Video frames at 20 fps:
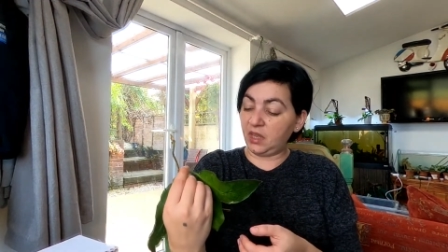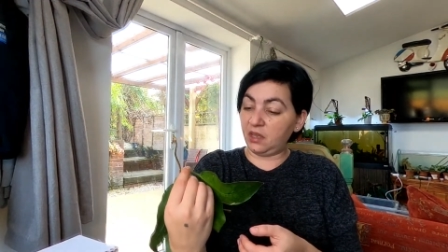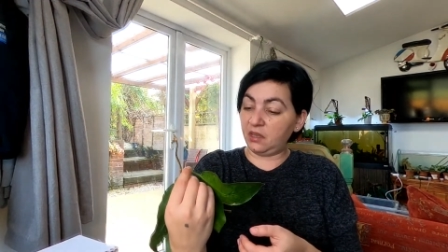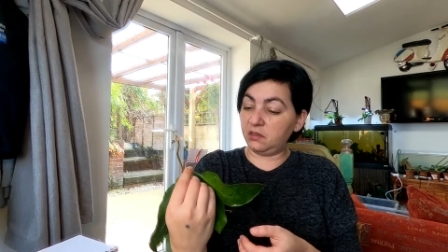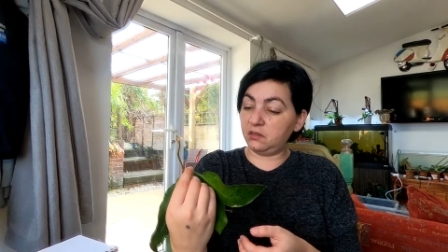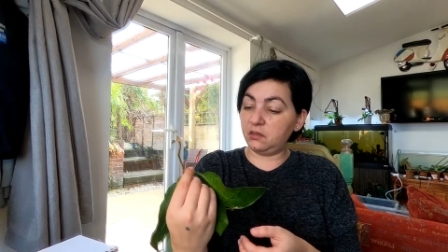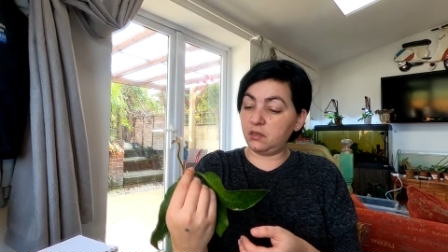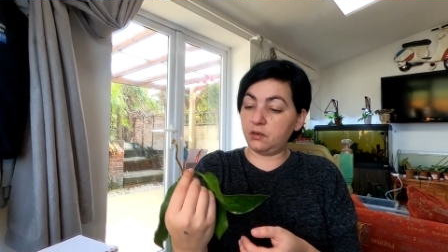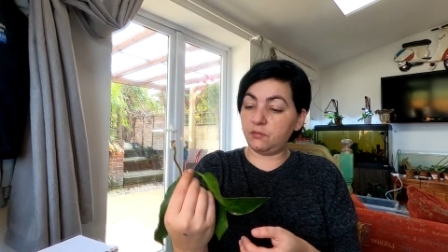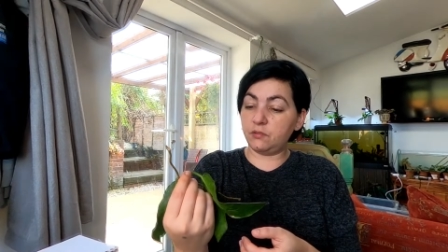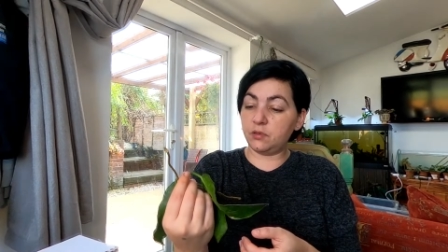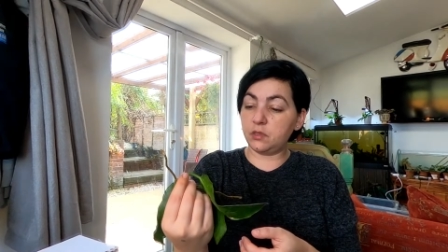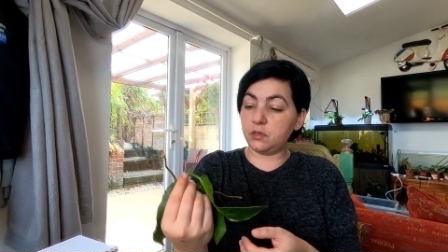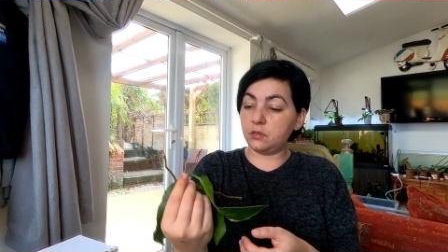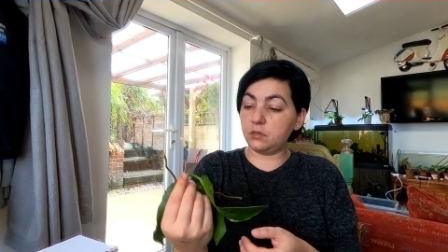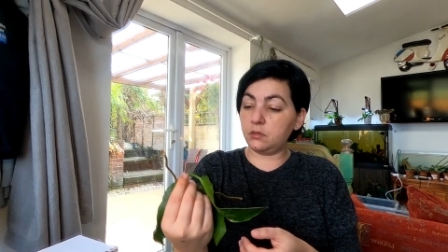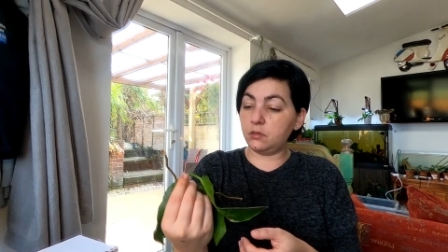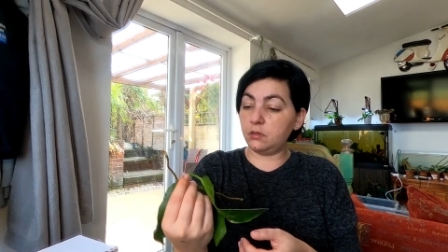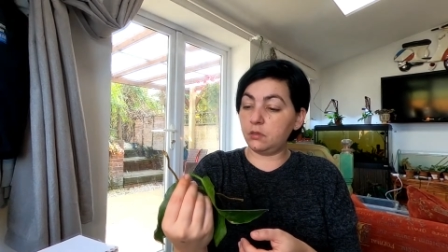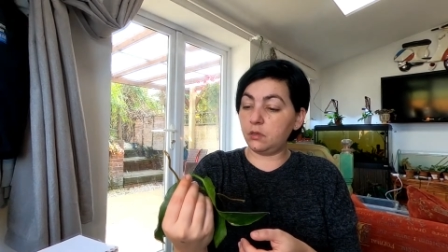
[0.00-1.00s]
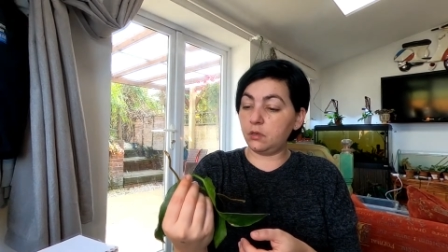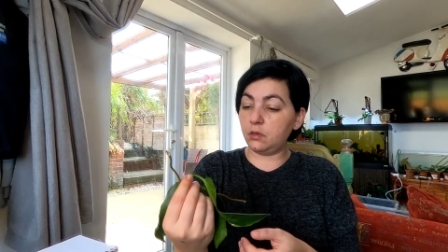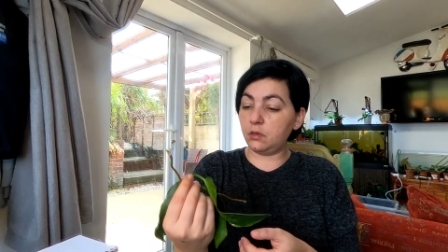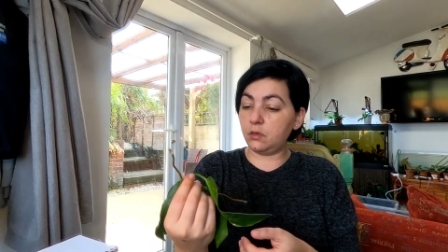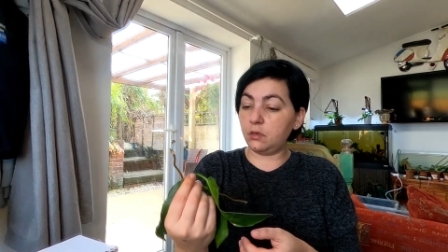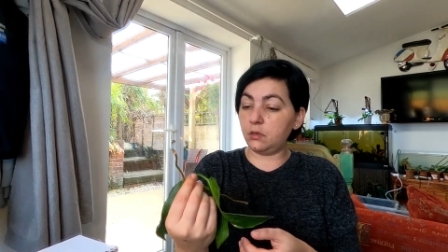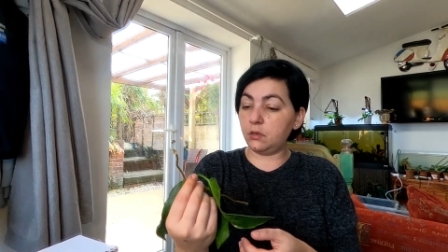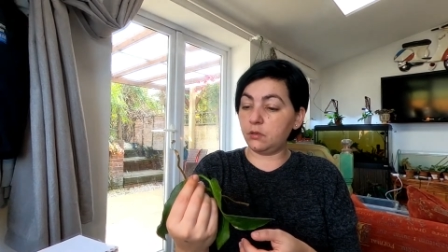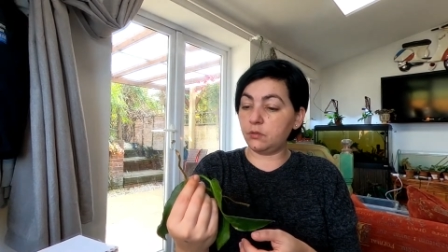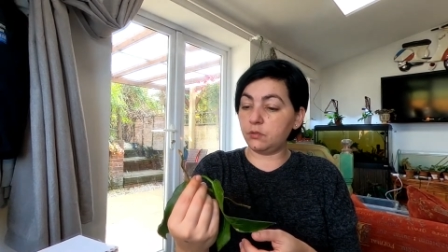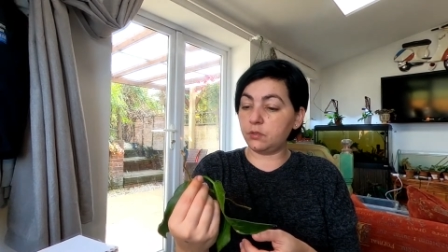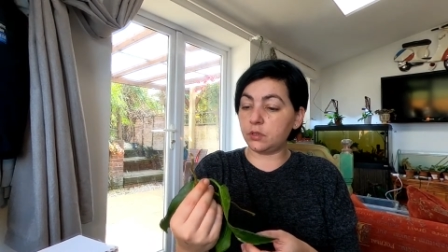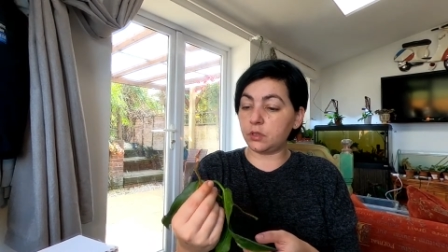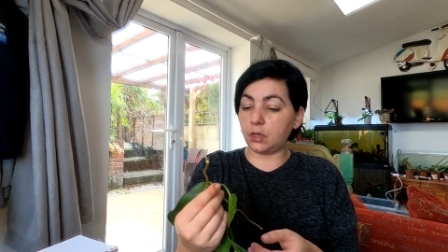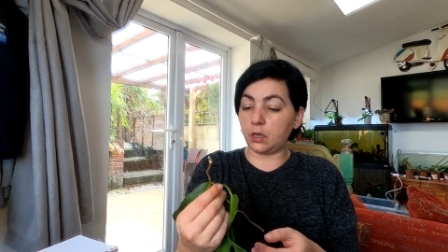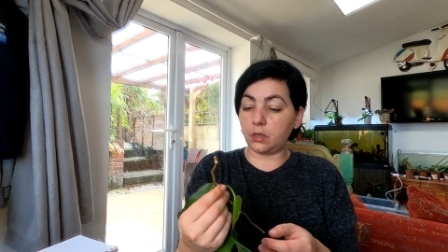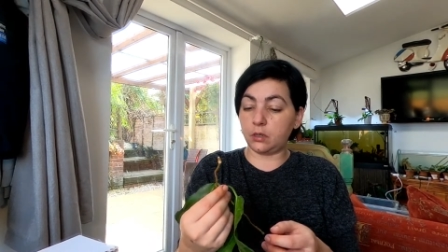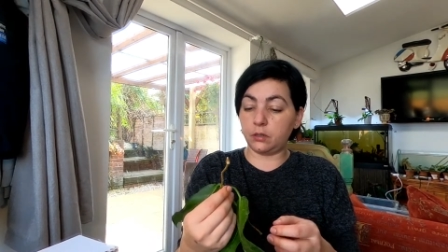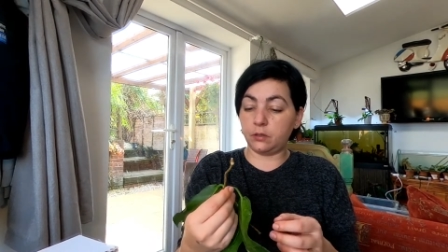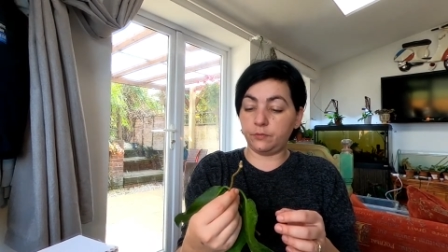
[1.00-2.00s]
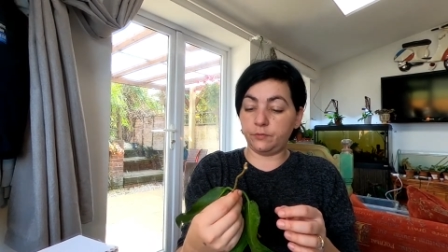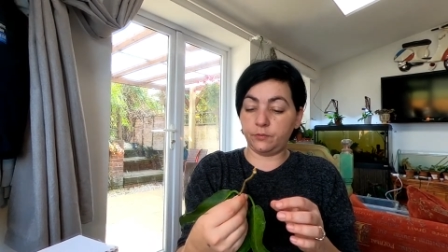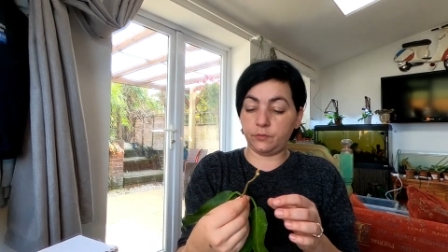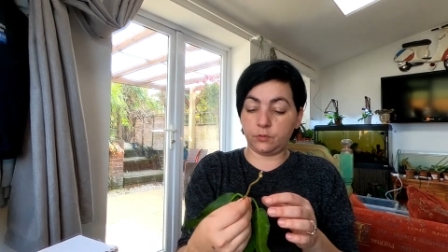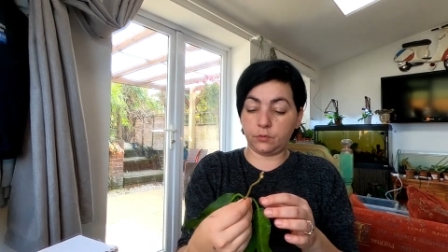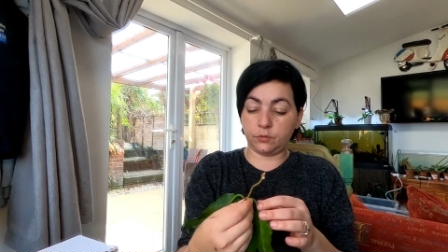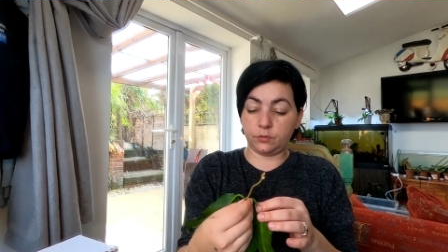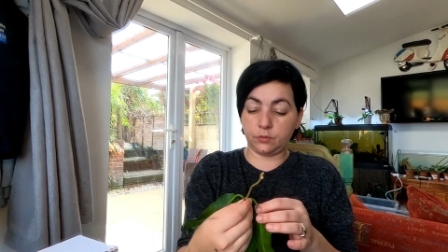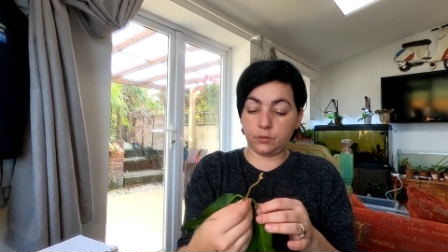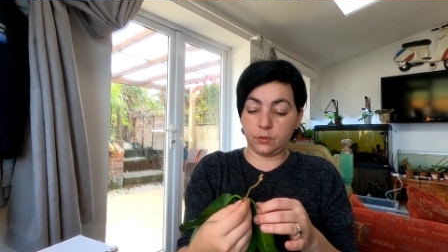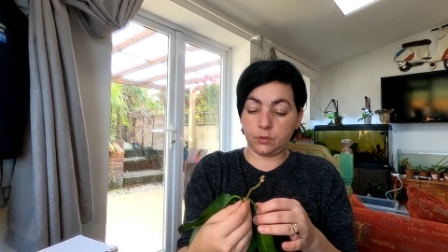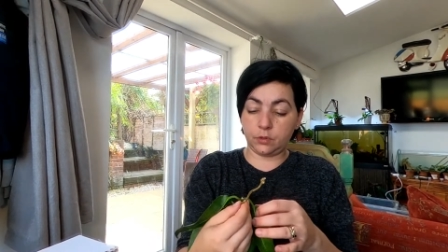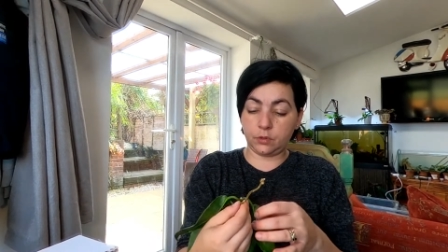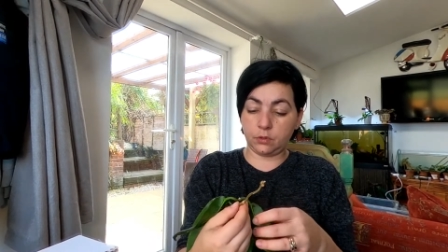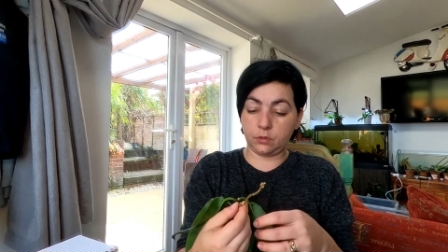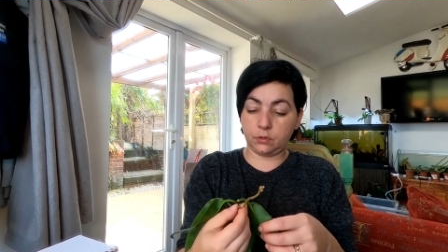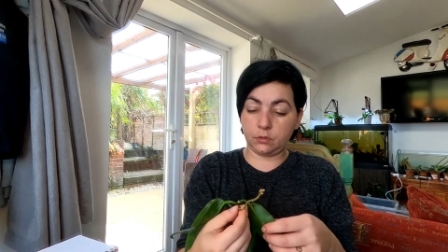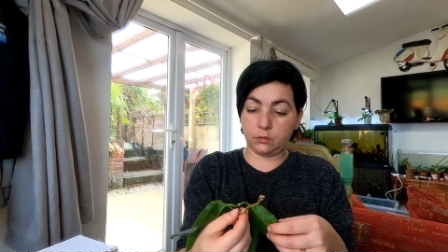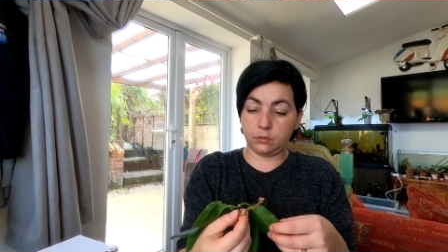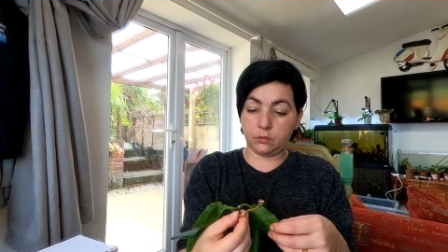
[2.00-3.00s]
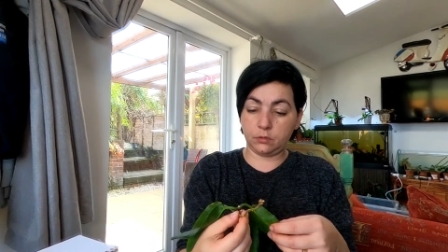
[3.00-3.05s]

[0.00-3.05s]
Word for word: and there is no sign of roots